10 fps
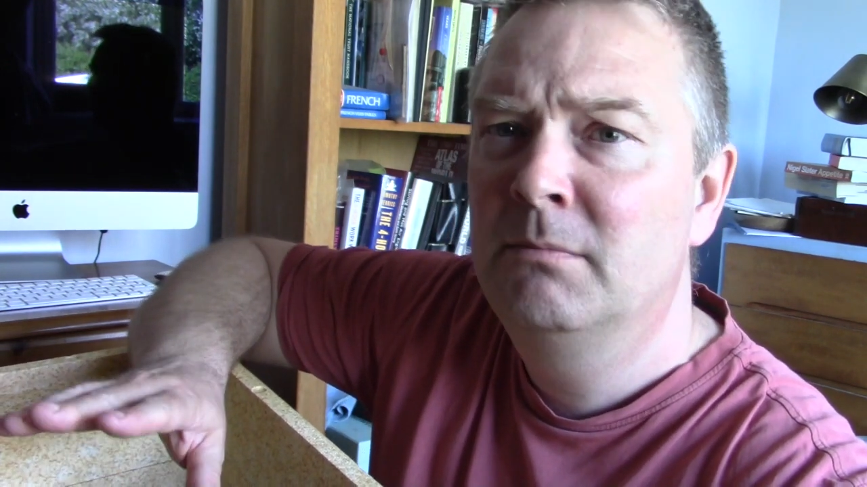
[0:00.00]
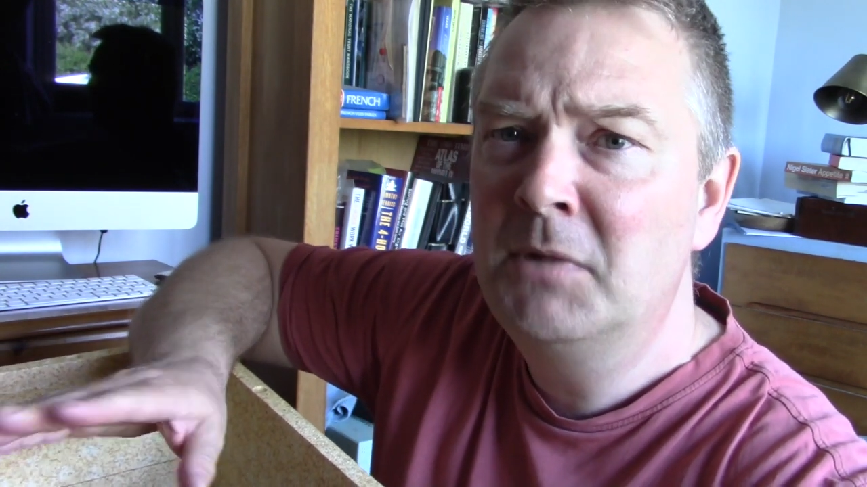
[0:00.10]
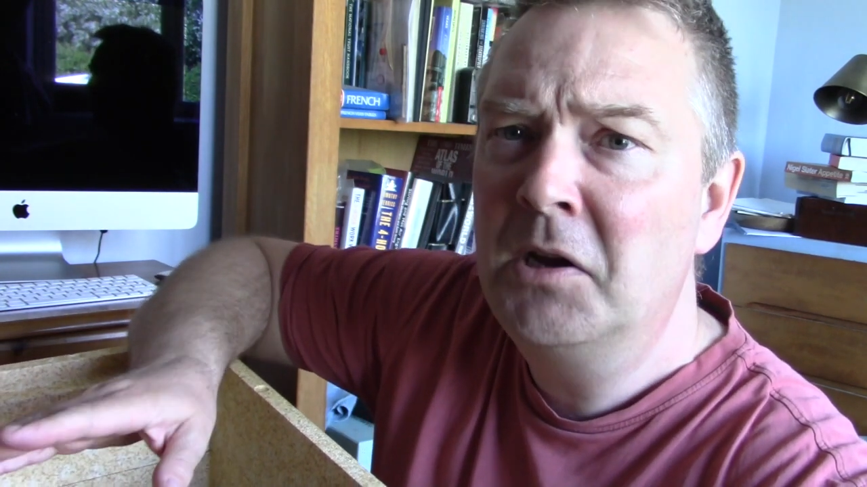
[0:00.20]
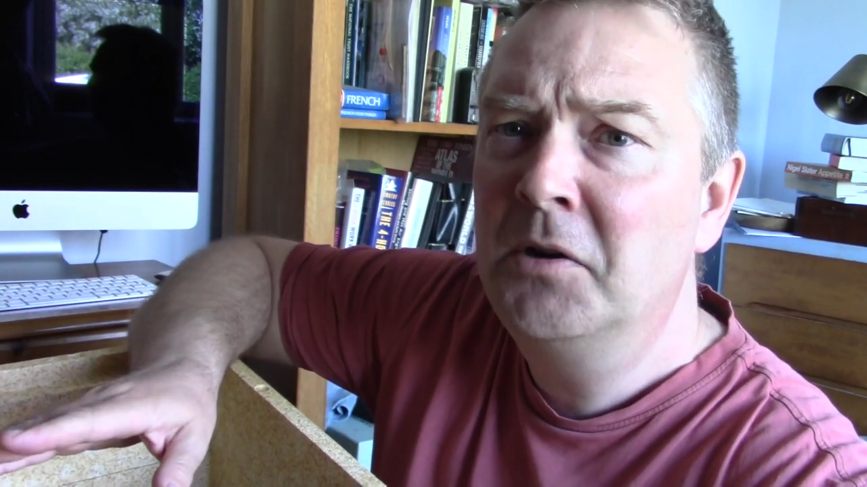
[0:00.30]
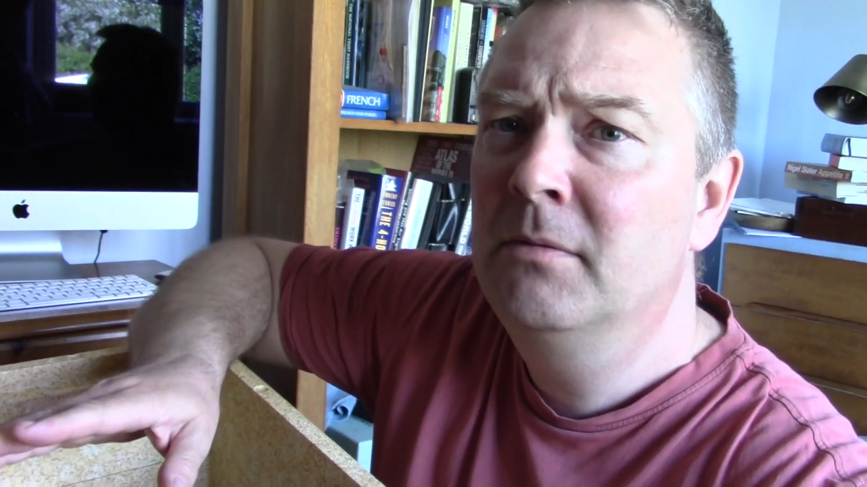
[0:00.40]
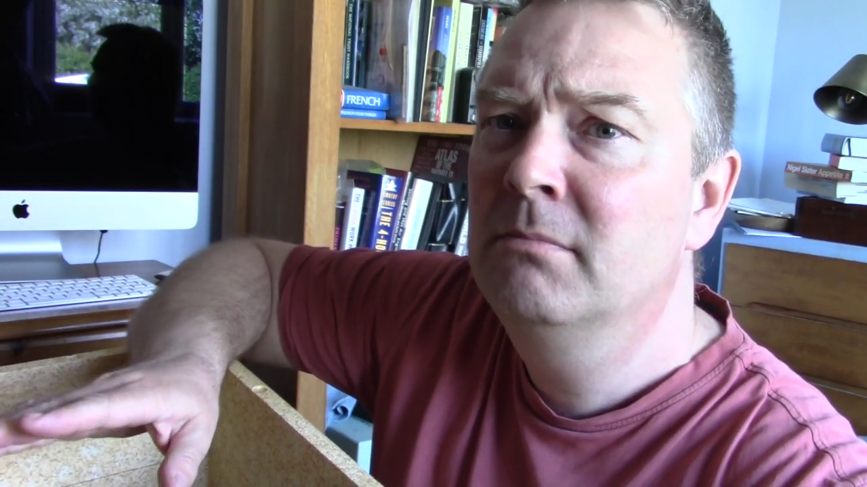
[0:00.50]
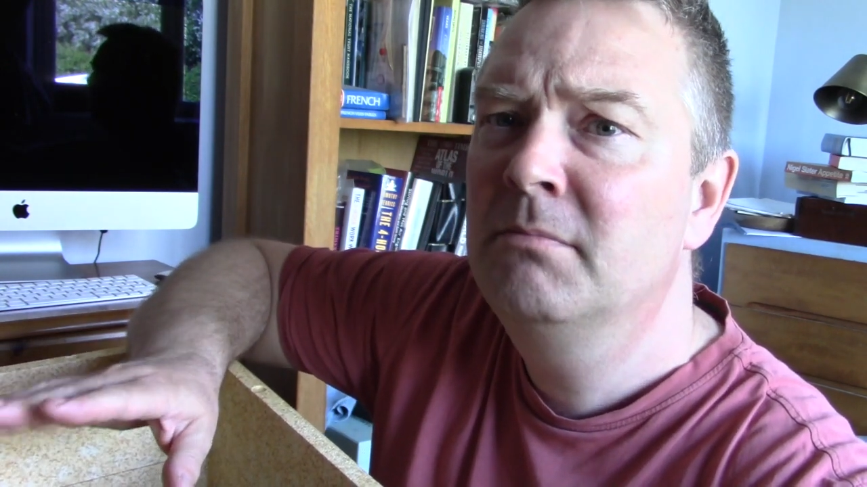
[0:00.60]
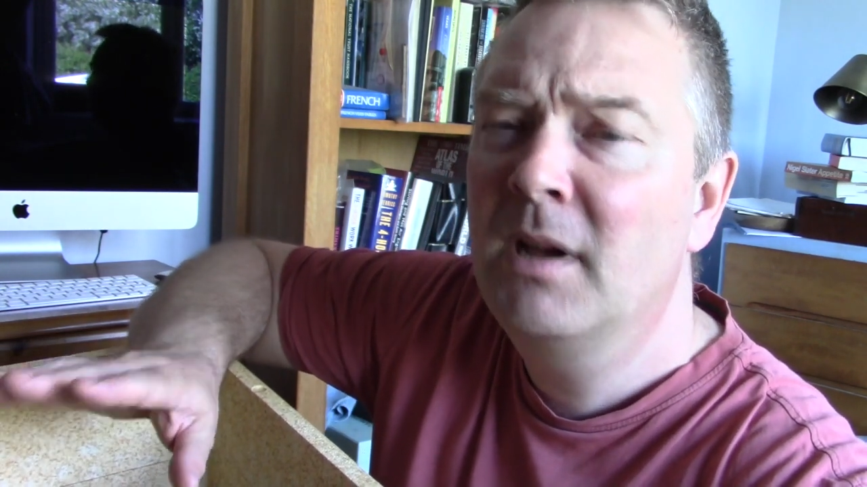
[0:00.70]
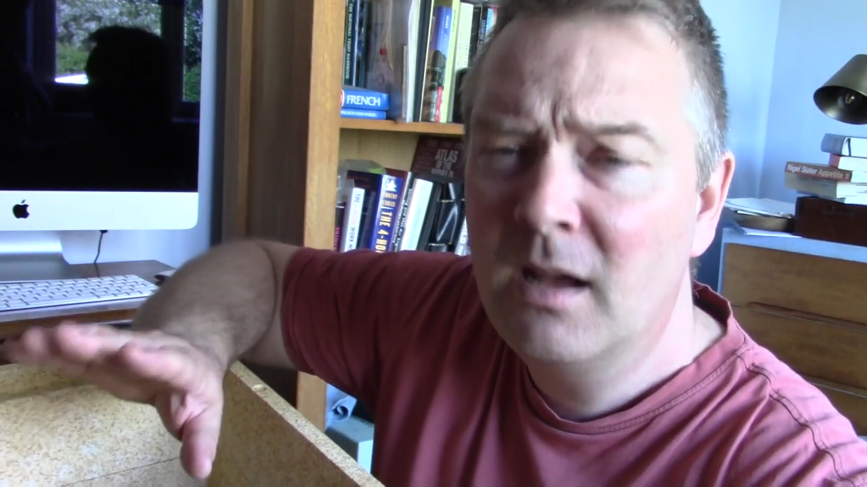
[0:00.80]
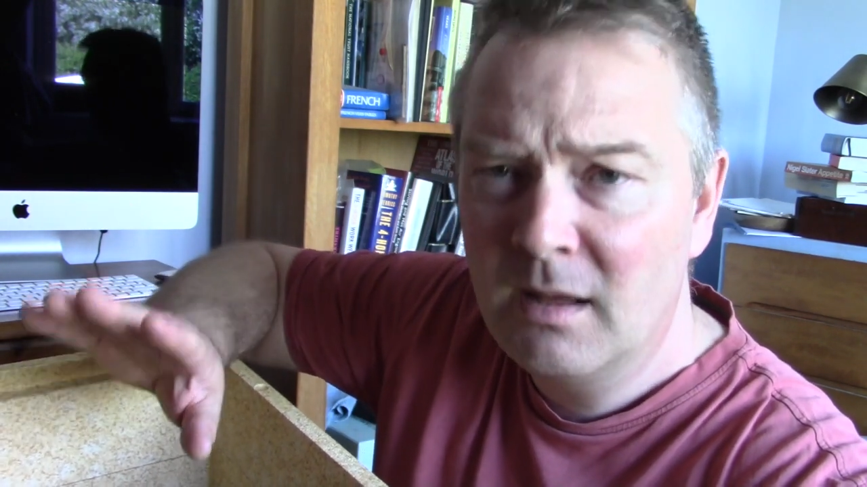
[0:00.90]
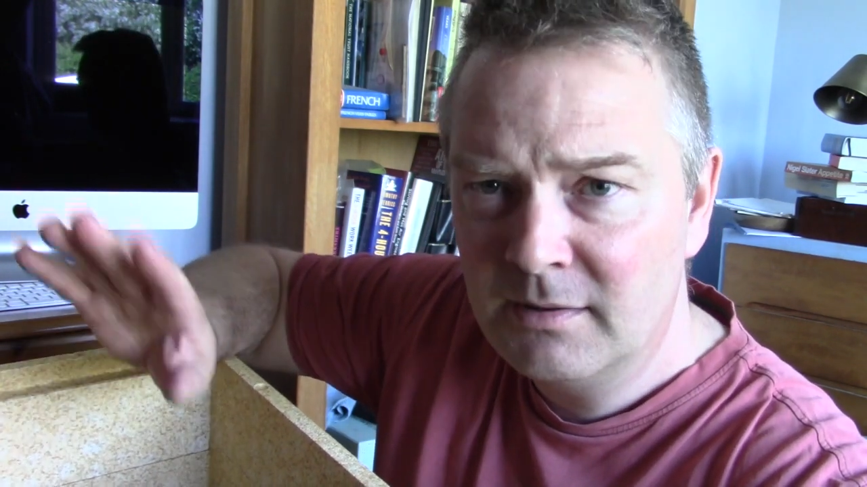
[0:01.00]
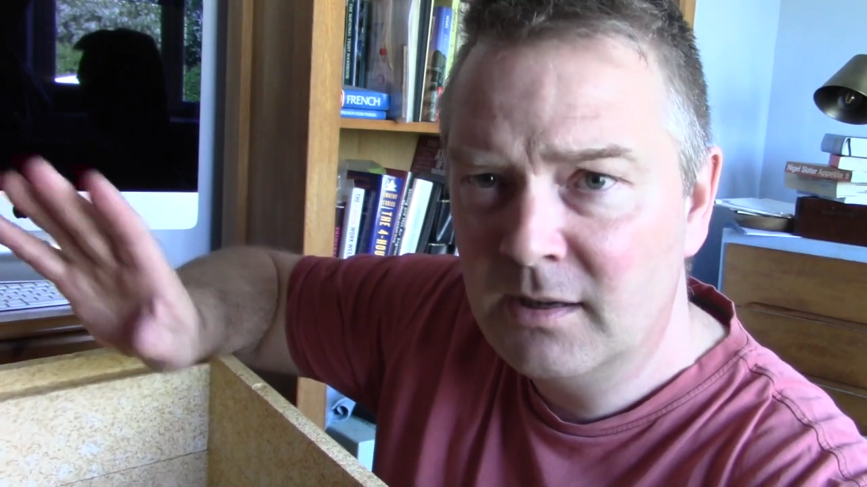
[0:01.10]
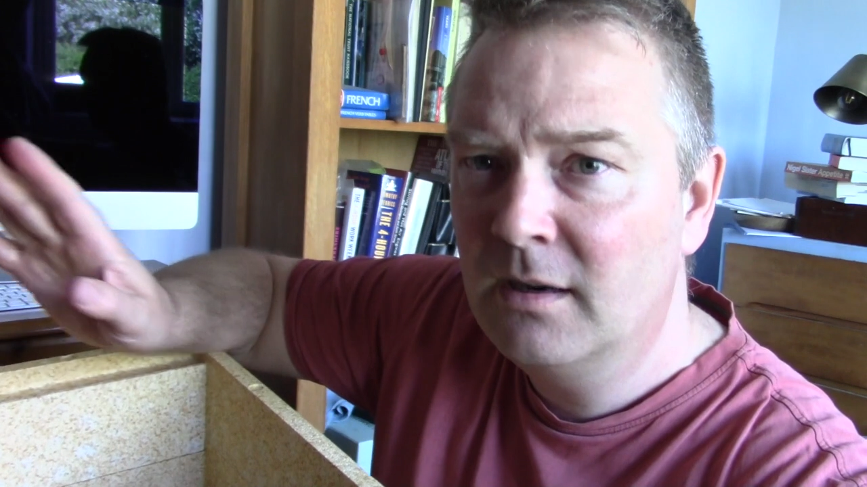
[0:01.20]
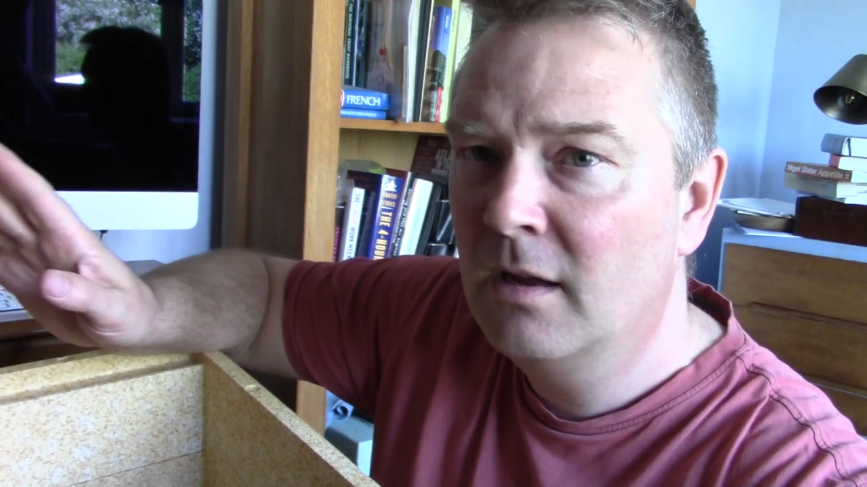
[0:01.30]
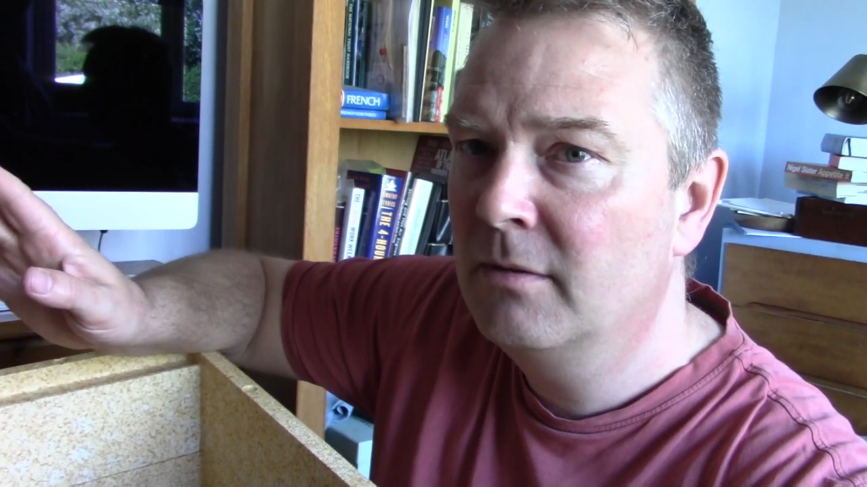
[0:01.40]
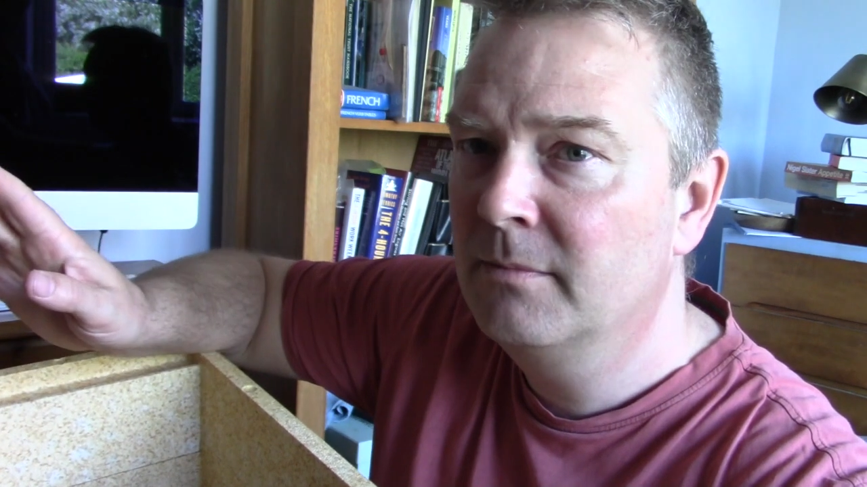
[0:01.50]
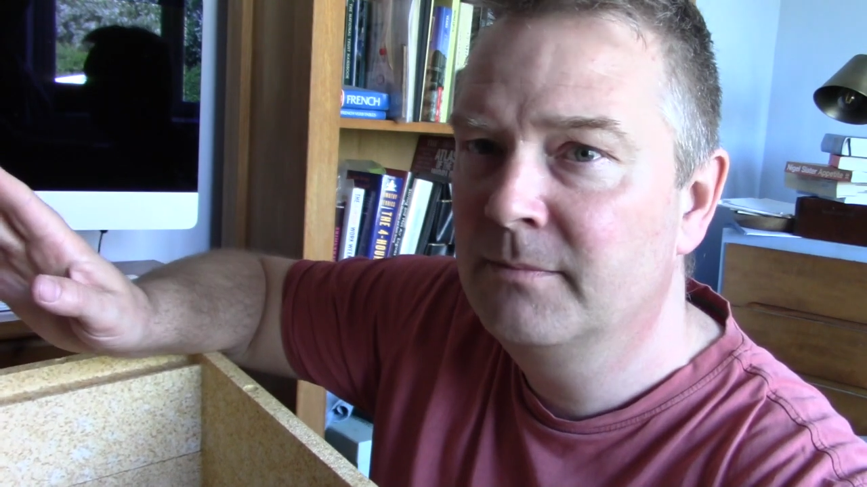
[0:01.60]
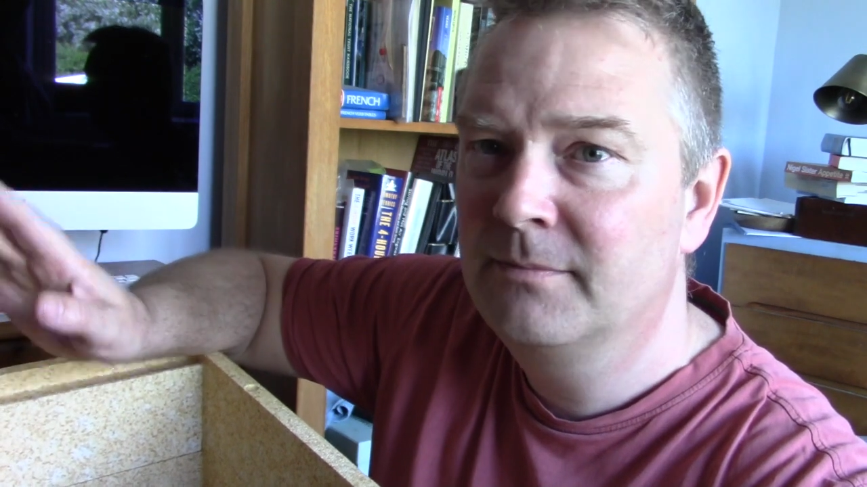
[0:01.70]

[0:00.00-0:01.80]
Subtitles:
No, but you know,